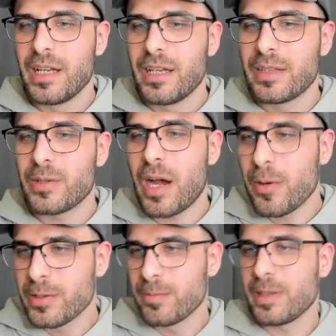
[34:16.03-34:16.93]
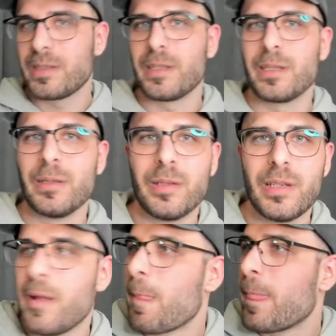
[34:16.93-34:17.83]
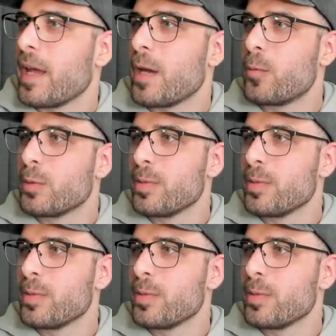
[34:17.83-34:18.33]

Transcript: so I was thinking it would be